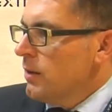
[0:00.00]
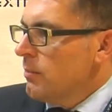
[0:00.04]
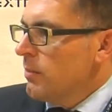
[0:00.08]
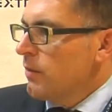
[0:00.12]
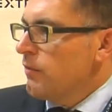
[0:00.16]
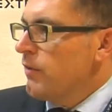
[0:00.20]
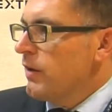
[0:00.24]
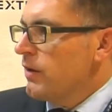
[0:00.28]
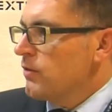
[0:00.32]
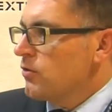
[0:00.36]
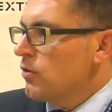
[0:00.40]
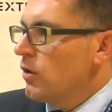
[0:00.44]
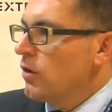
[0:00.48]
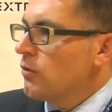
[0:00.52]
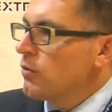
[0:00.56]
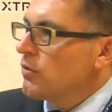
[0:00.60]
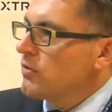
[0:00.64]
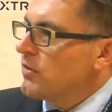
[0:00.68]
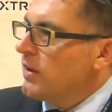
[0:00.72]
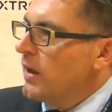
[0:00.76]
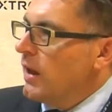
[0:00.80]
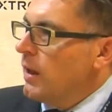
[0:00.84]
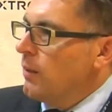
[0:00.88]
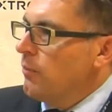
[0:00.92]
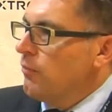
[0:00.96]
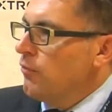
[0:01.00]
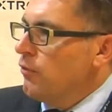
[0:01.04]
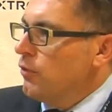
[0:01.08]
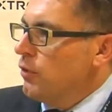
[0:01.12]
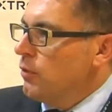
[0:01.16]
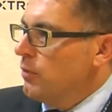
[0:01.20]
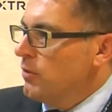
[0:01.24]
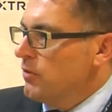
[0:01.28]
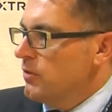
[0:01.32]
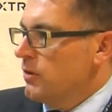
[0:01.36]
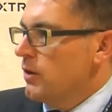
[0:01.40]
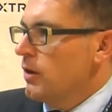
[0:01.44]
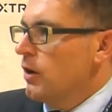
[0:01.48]
But Flextronics was helpful
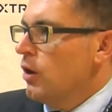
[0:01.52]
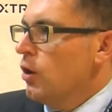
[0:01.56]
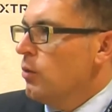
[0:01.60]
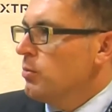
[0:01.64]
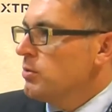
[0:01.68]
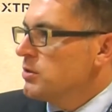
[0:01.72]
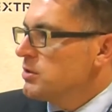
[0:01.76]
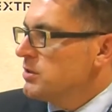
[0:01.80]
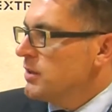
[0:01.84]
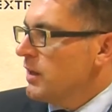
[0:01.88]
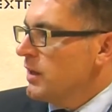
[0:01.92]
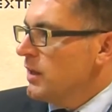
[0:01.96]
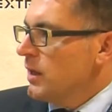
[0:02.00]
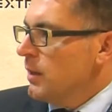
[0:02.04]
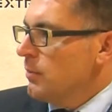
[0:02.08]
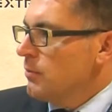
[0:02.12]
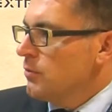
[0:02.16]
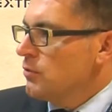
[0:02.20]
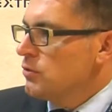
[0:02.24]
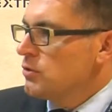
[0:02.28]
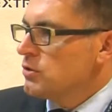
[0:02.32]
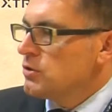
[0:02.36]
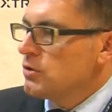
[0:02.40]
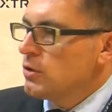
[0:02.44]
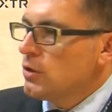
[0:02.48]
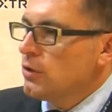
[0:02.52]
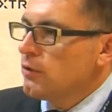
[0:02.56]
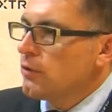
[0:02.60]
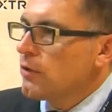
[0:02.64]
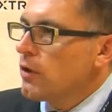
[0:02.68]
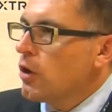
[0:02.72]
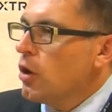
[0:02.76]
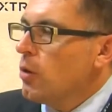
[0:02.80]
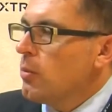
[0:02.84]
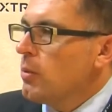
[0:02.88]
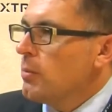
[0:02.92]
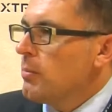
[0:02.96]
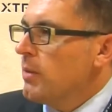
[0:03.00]
with the global setup to serve
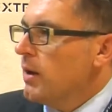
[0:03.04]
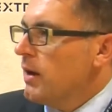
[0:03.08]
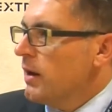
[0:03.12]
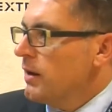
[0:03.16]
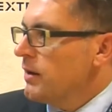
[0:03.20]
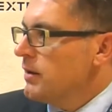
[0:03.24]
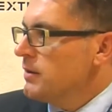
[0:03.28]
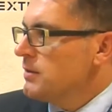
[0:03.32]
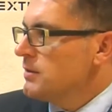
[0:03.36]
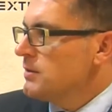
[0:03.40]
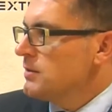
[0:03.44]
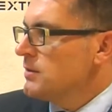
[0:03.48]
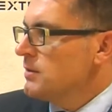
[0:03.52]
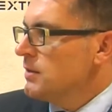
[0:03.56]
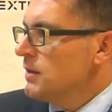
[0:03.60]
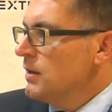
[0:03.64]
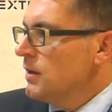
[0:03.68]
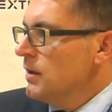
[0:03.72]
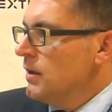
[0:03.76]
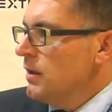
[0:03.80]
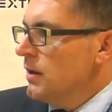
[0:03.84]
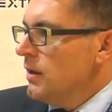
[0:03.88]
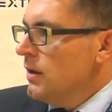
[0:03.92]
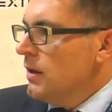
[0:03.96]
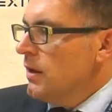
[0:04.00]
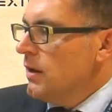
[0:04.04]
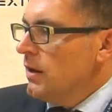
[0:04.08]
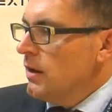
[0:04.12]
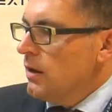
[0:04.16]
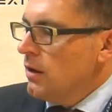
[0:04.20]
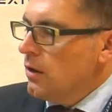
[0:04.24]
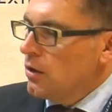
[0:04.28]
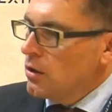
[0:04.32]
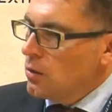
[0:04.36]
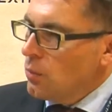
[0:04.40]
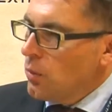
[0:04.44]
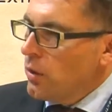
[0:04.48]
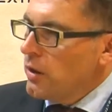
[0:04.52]
global markets.
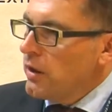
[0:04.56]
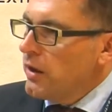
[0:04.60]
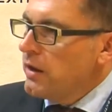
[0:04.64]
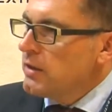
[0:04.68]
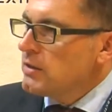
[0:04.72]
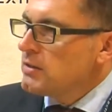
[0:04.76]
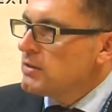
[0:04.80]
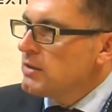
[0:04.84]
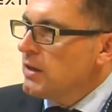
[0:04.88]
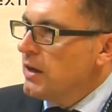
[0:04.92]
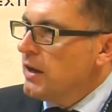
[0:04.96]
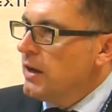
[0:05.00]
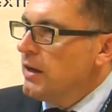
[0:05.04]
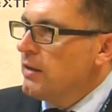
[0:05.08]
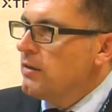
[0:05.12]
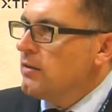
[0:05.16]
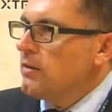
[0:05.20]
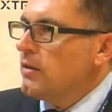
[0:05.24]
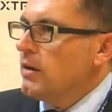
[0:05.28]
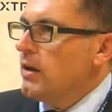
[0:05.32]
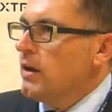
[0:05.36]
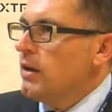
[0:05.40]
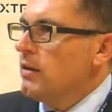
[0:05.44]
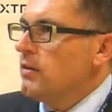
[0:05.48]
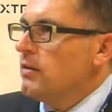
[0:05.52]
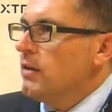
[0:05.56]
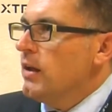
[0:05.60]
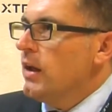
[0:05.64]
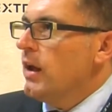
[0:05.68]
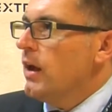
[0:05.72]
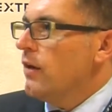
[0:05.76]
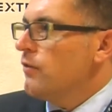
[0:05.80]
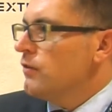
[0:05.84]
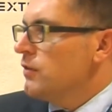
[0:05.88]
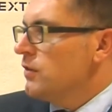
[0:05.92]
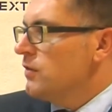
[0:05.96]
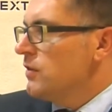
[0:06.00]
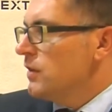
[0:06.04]
On the one hand side, and they
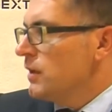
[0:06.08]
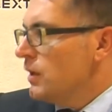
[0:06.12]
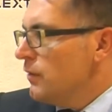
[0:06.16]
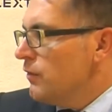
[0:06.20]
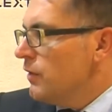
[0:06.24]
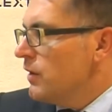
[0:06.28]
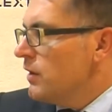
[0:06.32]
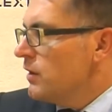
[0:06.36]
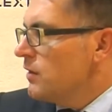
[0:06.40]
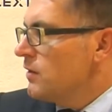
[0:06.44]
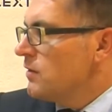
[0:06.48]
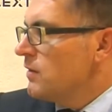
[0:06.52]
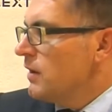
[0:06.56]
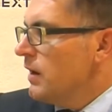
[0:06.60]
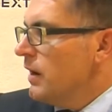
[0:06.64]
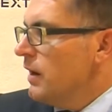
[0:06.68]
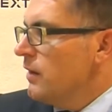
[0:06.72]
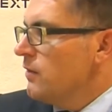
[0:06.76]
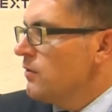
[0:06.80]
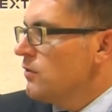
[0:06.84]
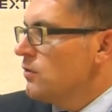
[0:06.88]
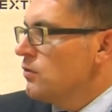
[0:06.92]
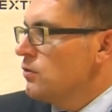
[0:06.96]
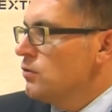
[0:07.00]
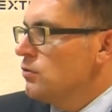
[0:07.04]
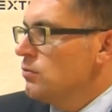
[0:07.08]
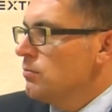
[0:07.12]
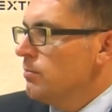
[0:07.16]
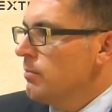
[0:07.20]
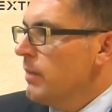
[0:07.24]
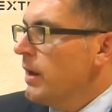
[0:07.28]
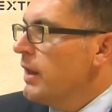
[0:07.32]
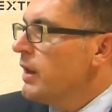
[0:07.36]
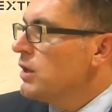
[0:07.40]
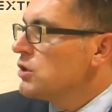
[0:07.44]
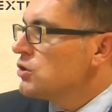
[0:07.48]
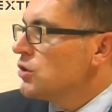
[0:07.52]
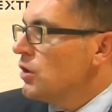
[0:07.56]
have the significant size to
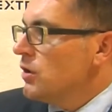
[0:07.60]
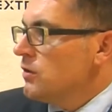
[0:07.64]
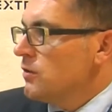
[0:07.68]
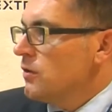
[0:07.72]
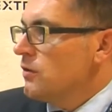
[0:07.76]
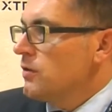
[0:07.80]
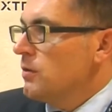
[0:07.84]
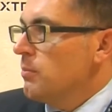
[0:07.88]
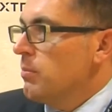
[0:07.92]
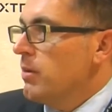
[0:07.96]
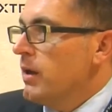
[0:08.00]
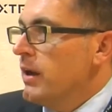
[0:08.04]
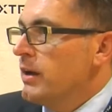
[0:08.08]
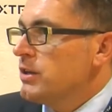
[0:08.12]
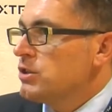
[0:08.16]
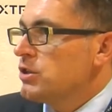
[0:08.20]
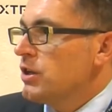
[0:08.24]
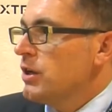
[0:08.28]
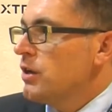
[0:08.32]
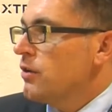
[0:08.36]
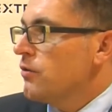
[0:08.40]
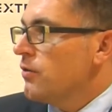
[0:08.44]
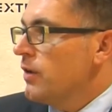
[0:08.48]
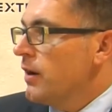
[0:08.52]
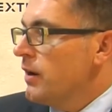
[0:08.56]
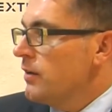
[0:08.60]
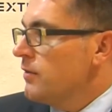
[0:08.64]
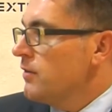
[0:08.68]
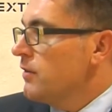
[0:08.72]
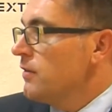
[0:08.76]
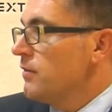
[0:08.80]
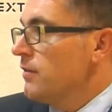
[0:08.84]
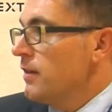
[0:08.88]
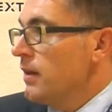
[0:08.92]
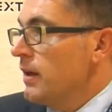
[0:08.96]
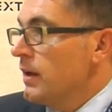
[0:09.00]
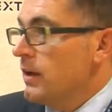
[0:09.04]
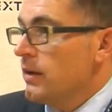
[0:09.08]
manage also supply chain
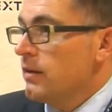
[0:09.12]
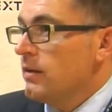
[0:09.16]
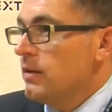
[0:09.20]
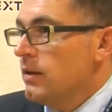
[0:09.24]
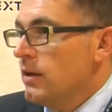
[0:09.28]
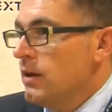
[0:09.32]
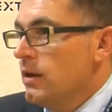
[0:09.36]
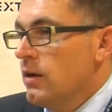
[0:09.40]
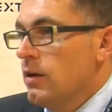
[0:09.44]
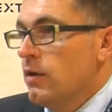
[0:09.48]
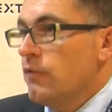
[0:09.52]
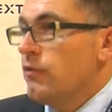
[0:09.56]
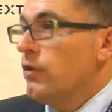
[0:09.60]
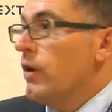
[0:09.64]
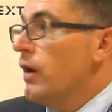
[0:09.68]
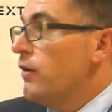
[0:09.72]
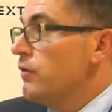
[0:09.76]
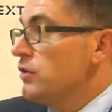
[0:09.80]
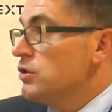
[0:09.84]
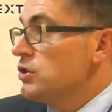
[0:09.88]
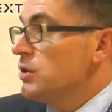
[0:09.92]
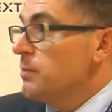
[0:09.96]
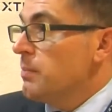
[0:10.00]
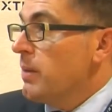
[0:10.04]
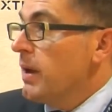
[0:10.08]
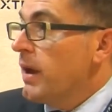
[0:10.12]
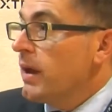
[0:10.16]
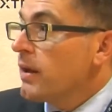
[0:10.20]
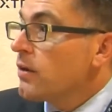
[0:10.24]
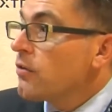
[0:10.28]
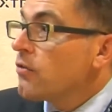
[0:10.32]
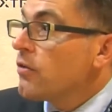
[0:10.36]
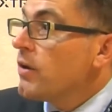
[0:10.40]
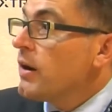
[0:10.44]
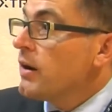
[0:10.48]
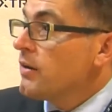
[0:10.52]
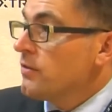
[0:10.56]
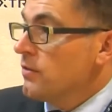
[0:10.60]
crisis, like if you have a Japan
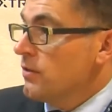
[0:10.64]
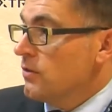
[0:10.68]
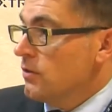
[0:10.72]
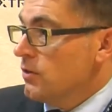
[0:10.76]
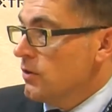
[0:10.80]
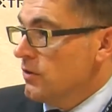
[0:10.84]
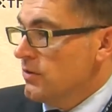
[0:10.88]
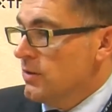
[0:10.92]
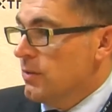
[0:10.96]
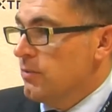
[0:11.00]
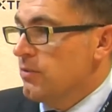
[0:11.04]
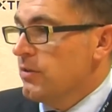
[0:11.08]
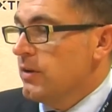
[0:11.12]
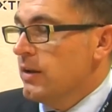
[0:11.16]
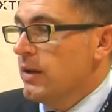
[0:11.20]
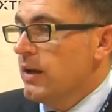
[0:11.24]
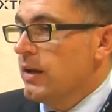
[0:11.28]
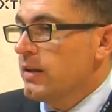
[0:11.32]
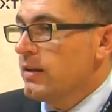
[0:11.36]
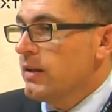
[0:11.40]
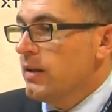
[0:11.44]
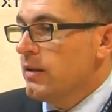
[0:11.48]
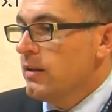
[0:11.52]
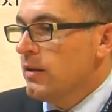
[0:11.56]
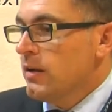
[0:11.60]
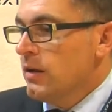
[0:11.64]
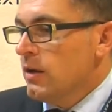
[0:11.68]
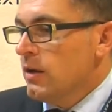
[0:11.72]
crisis or something like that.